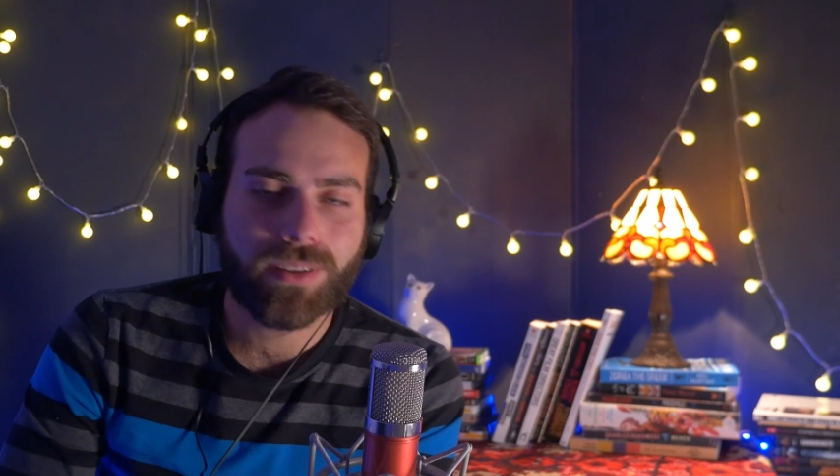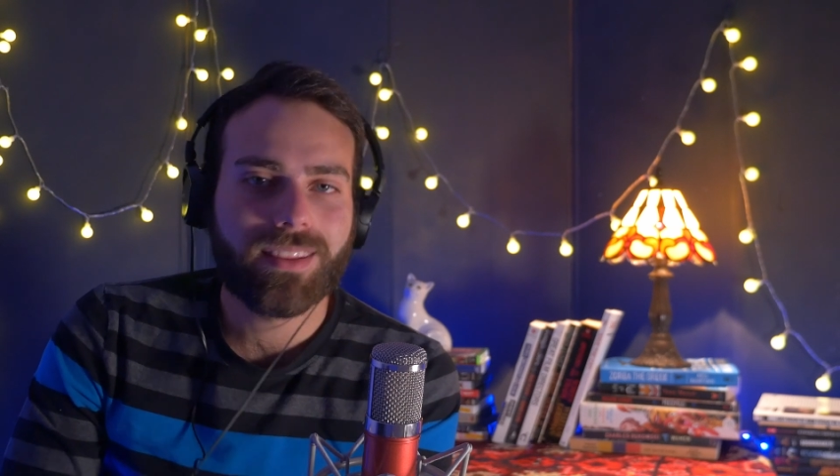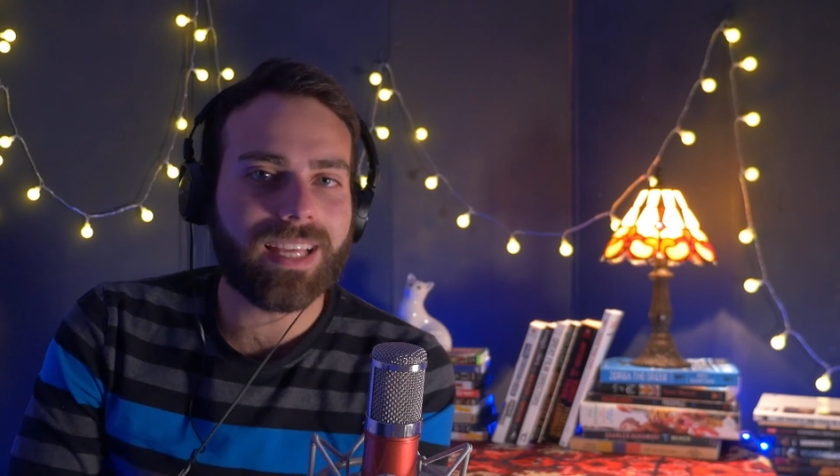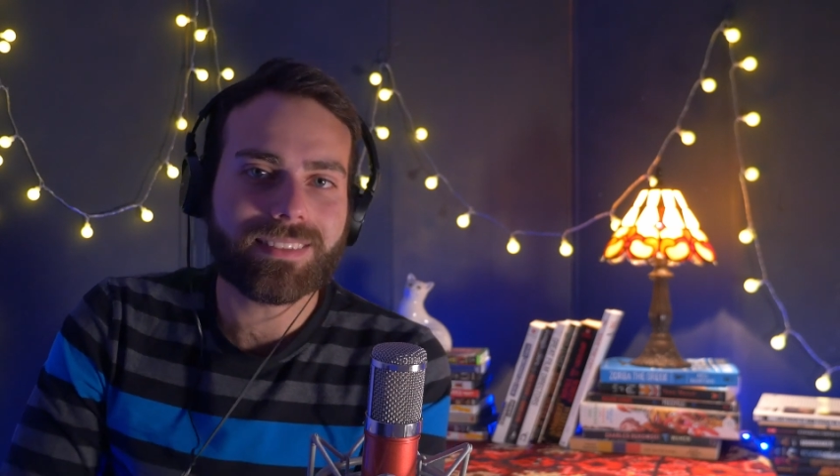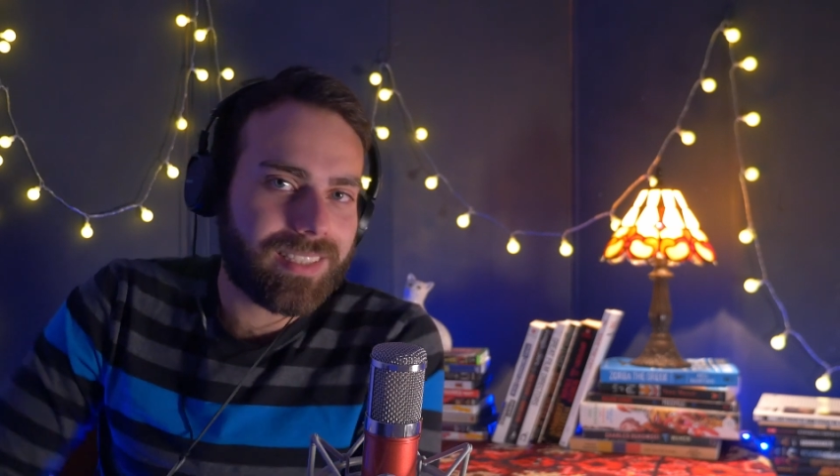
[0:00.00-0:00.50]

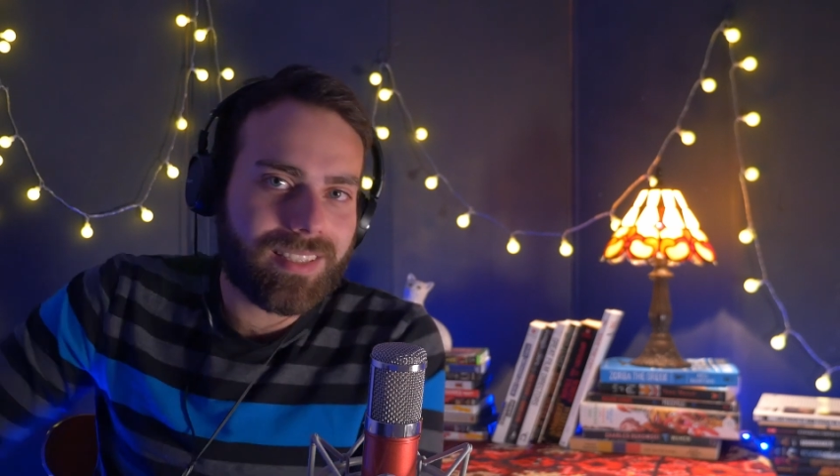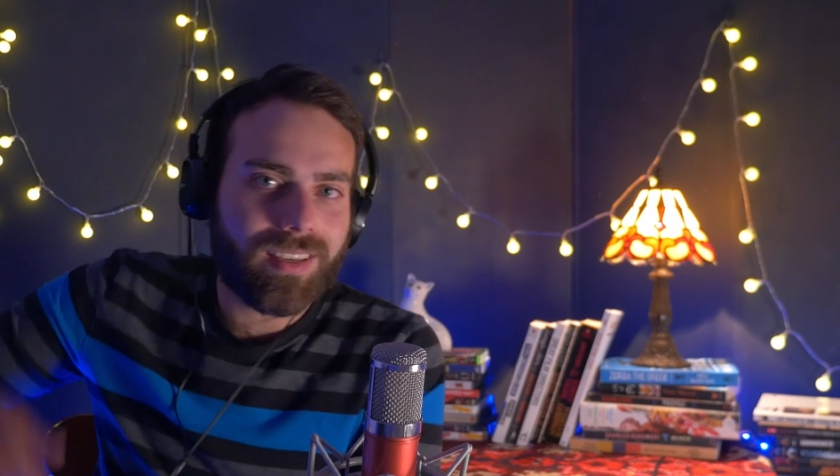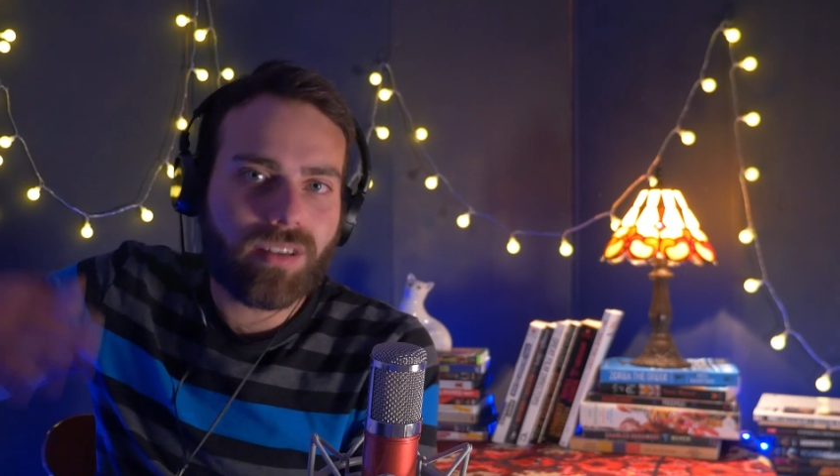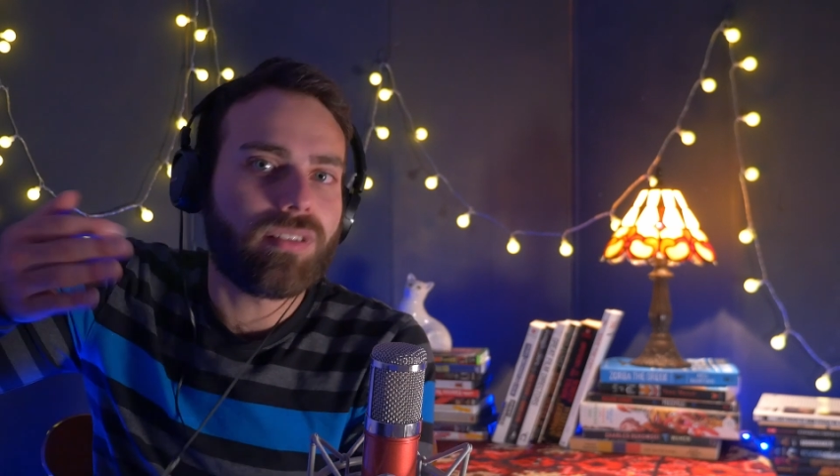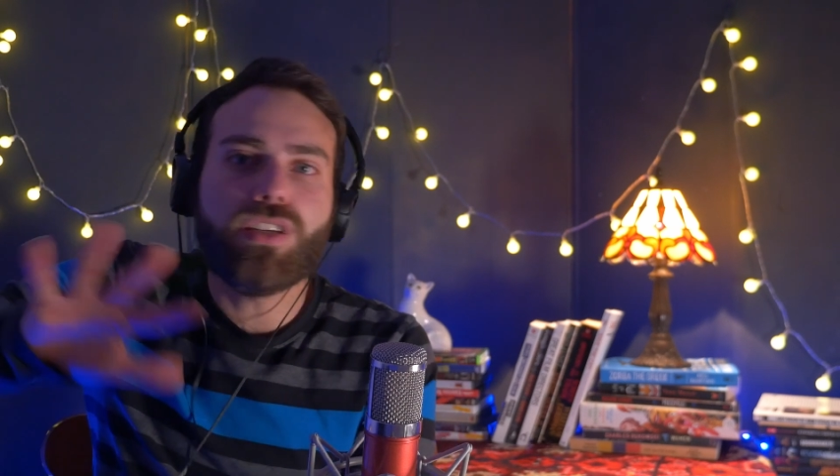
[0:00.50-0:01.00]
That's like the
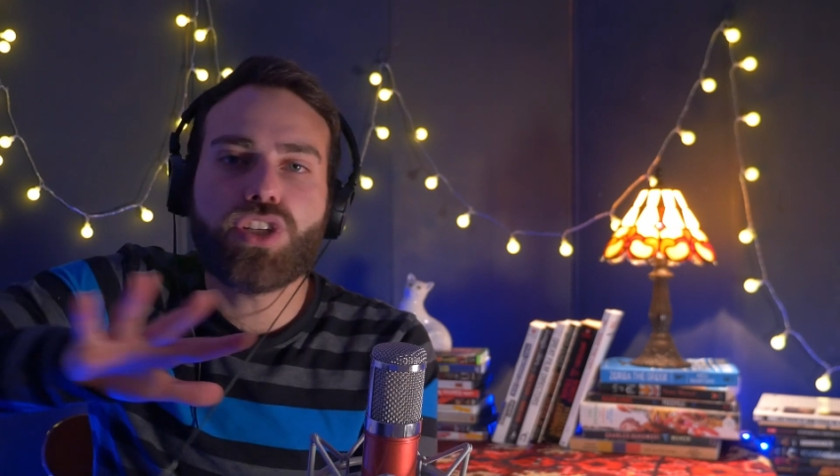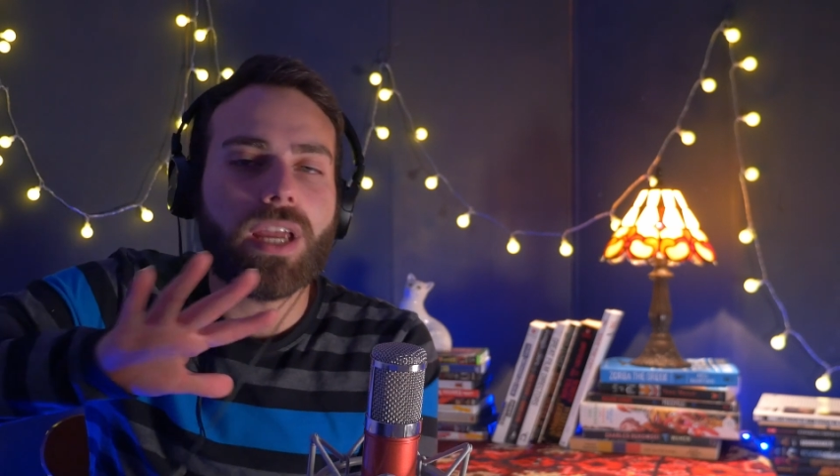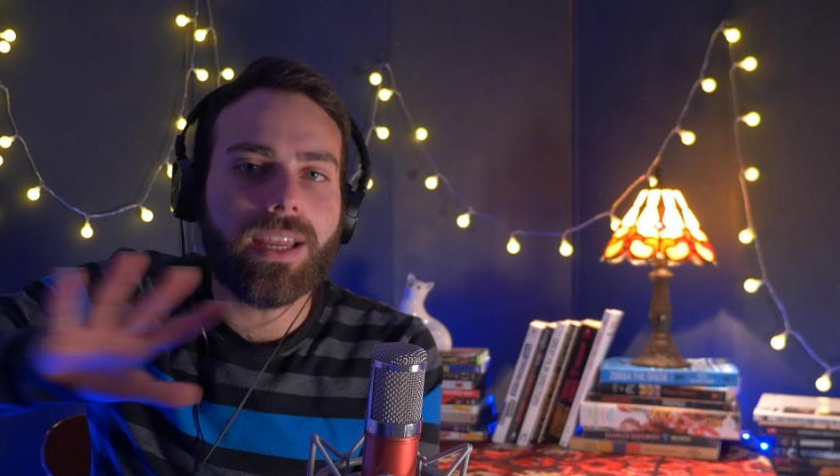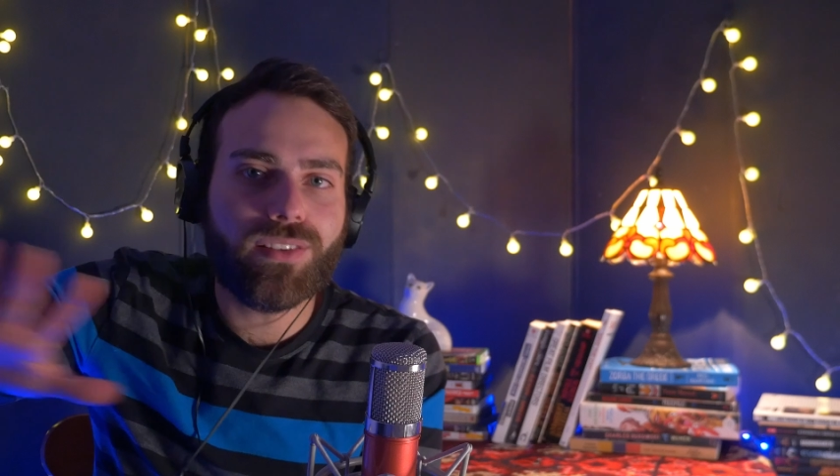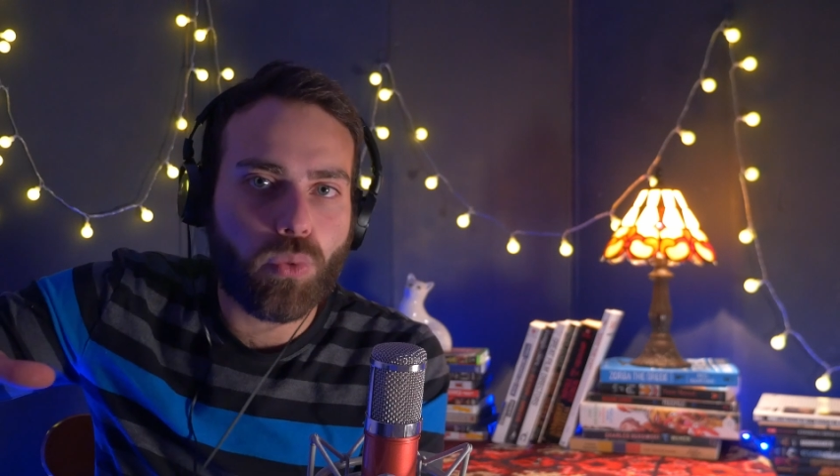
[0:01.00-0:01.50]
cliche